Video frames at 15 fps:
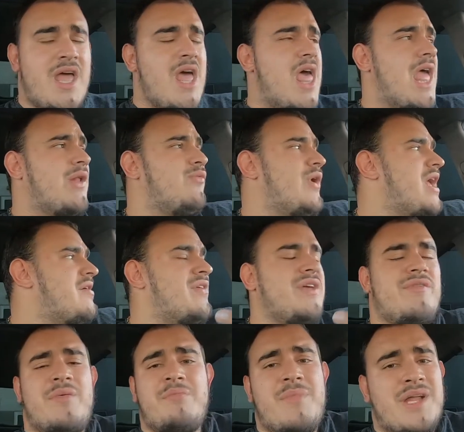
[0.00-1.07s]
And we haven't
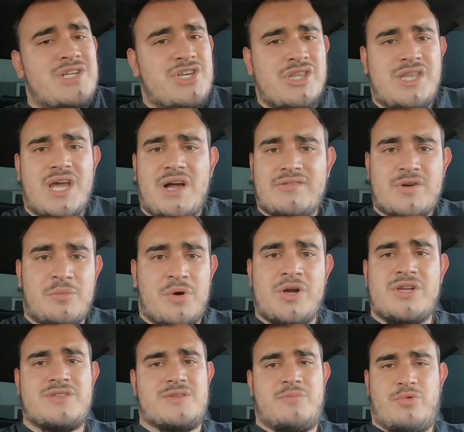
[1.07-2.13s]
even mentioned the
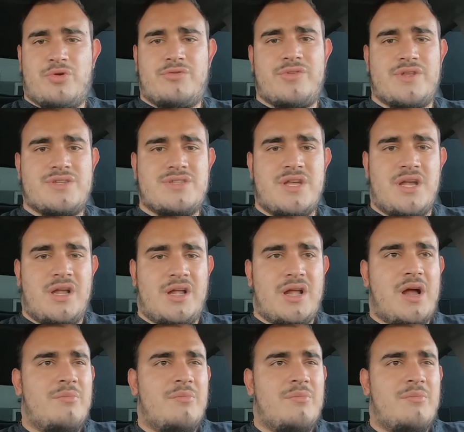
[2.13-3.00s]
aftermarket support for this thing.